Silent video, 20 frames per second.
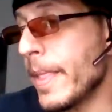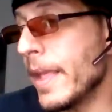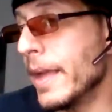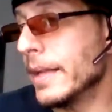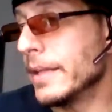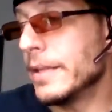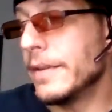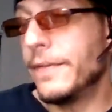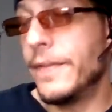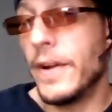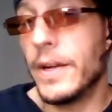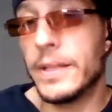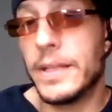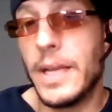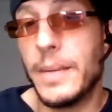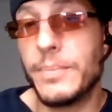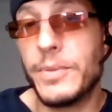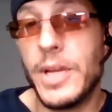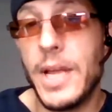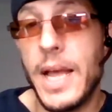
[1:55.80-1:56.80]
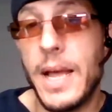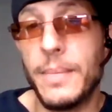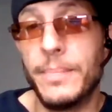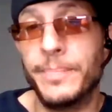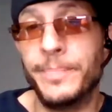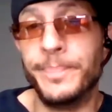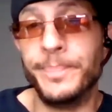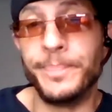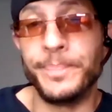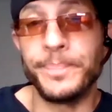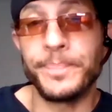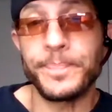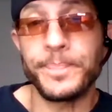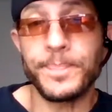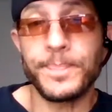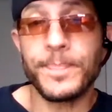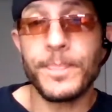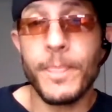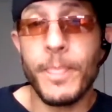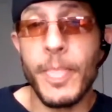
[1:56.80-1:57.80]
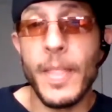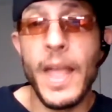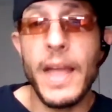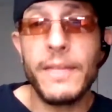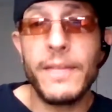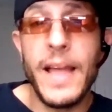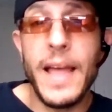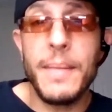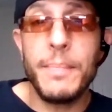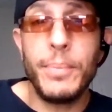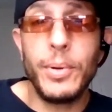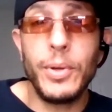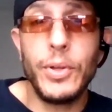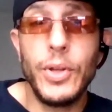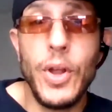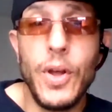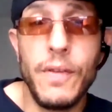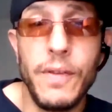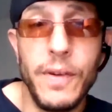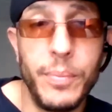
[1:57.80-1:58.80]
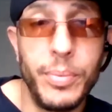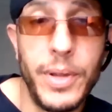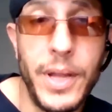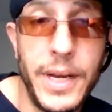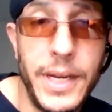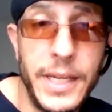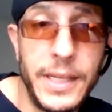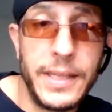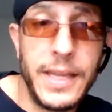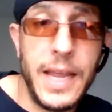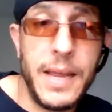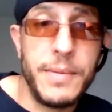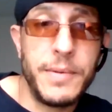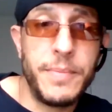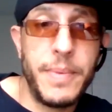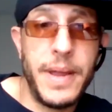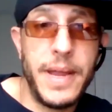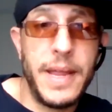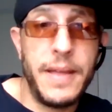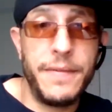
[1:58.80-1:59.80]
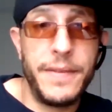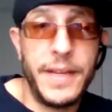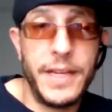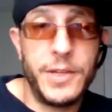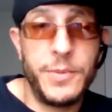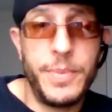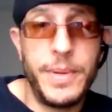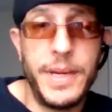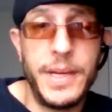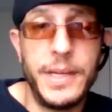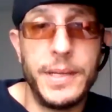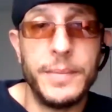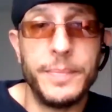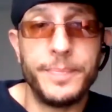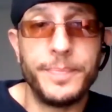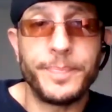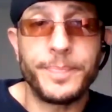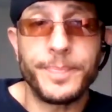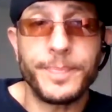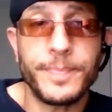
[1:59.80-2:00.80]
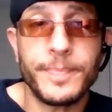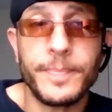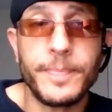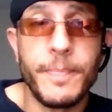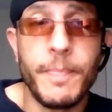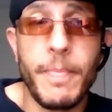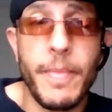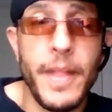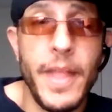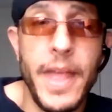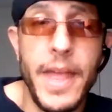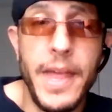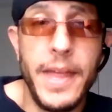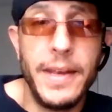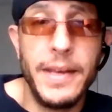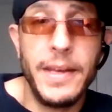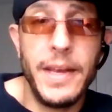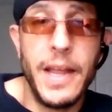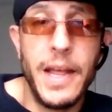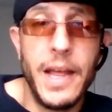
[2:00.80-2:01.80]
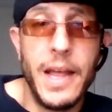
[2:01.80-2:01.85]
It's a fucked up job. I've gotten pulled over plenty of times by FHP, and